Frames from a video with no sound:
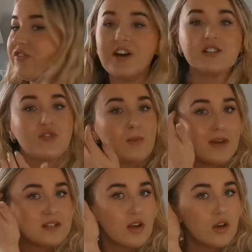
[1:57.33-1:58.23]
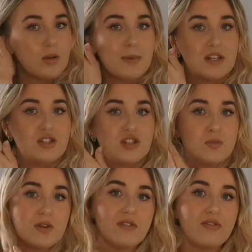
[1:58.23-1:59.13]
first few bits are going to be to
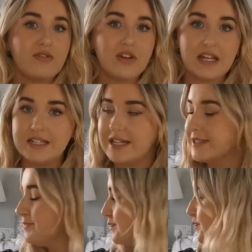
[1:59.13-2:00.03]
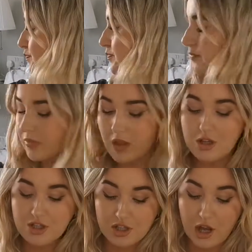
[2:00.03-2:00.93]
do with feeding.
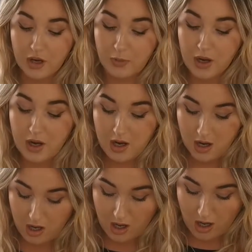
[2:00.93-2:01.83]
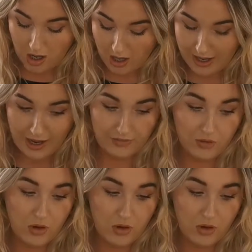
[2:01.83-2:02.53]
So I have